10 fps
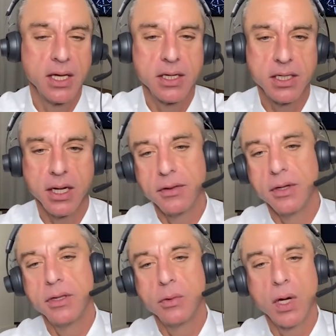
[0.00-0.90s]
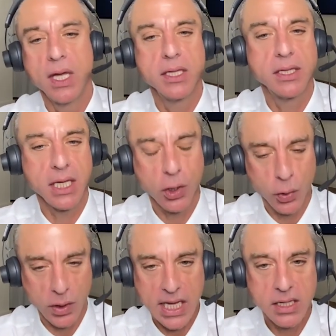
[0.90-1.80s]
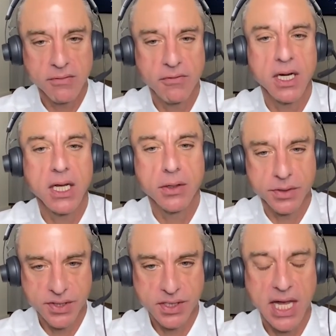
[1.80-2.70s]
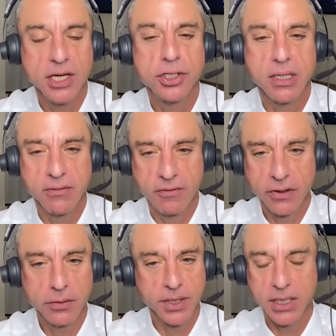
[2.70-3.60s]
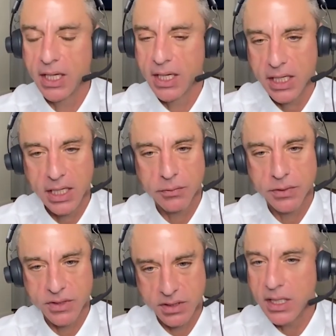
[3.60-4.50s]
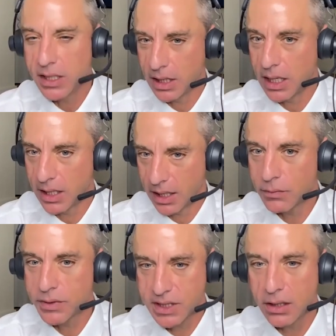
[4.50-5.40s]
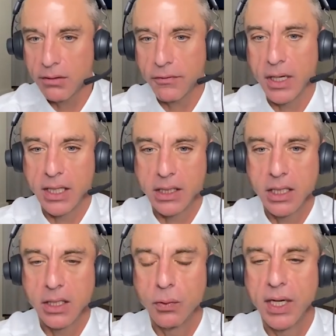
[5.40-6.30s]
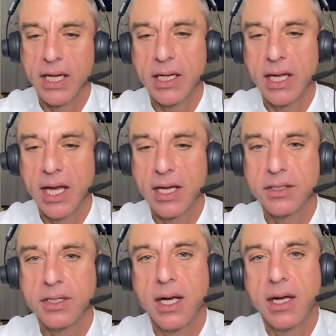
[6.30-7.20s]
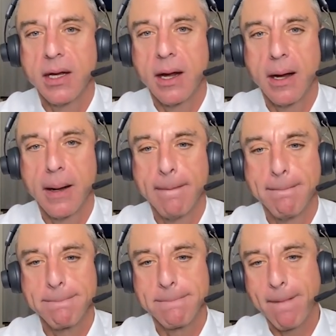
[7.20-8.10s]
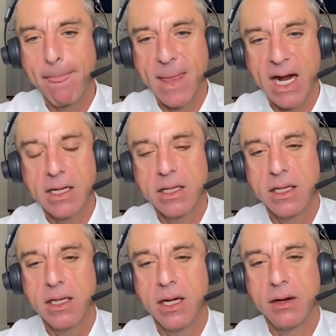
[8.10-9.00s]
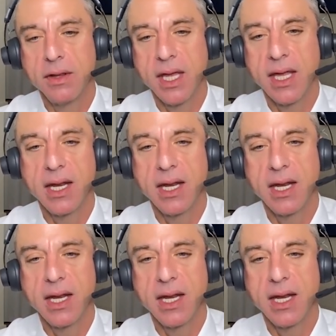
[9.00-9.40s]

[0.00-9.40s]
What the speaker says: you know, the way that they created the video and staged it and filmed it, it was terrifying in a way. And you know, it